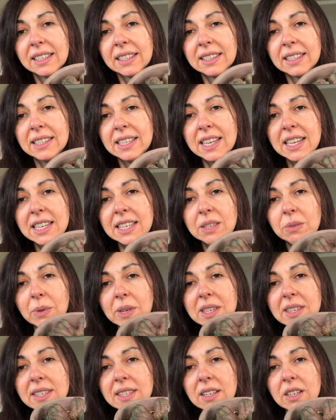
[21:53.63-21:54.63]
These
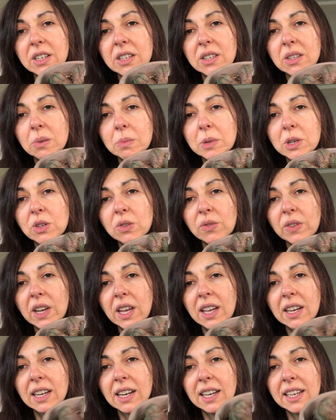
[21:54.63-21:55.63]
ones are so much
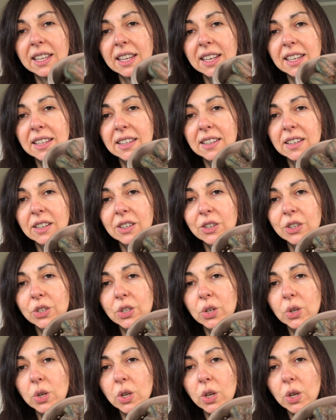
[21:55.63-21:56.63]
fun. I think that they're
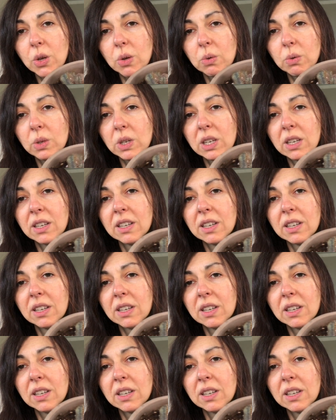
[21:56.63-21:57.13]
so cute.